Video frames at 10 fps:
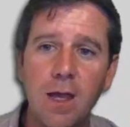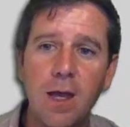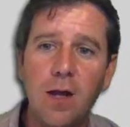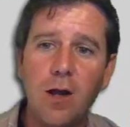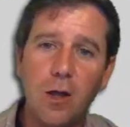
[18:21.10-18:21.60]

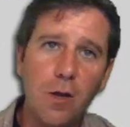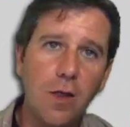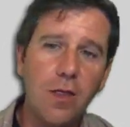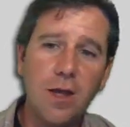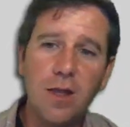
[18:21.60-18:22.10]
Now,
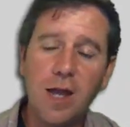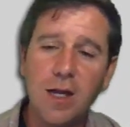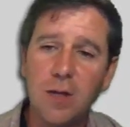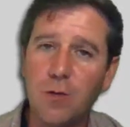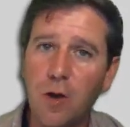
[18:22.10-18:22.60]
the
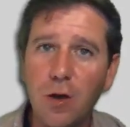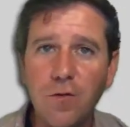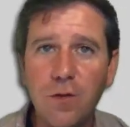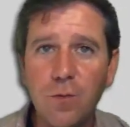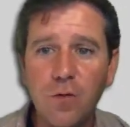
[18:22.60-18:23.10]
idea with all of
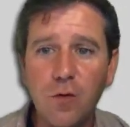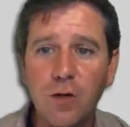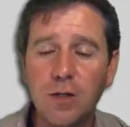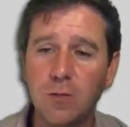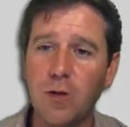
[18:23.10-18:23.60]
them, of
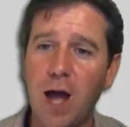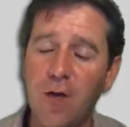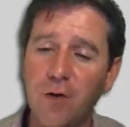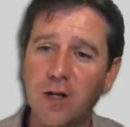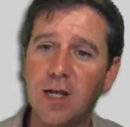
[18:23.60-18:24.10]
course, is we
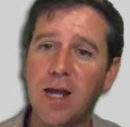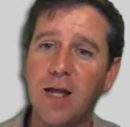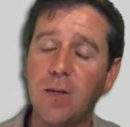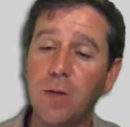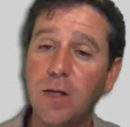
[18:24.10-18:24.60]
have our DNA
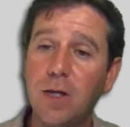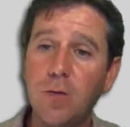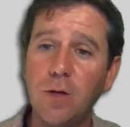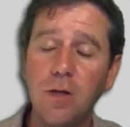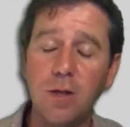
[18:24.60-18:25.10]
to be
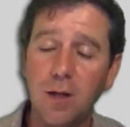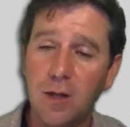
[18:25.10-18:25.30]
sequenced.